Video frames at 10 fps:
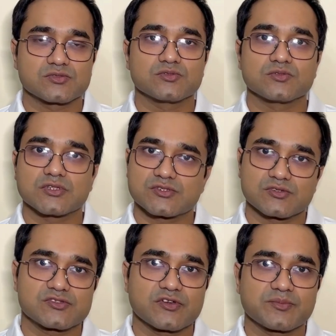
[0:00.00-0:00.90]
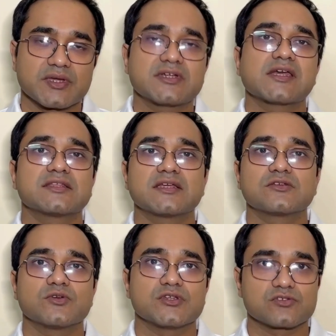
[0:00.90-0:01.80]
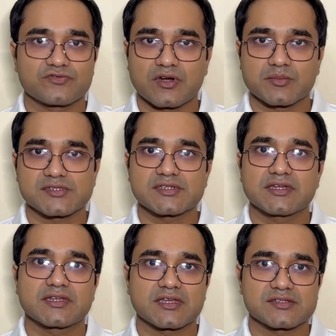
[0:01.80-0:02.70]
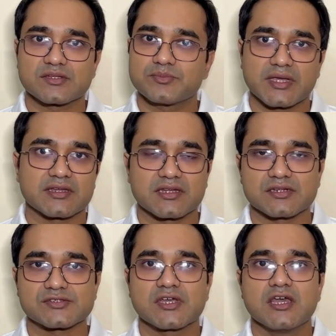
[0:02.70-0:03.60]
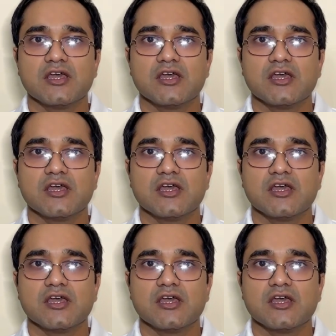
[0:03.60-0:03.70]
to know the source of pain, rather than going to a pharmacy and taking some painkillers,